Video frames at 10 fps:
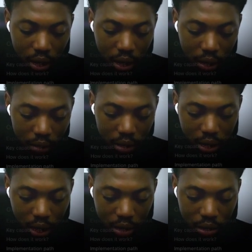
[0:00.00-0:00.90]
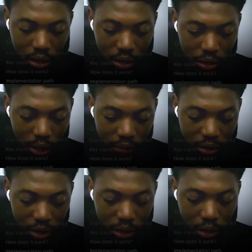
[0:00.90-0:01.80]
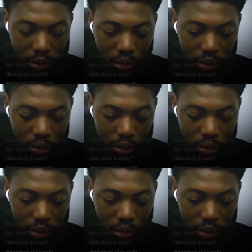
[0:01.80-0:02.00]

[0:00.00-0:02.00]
everything that you need to have installed.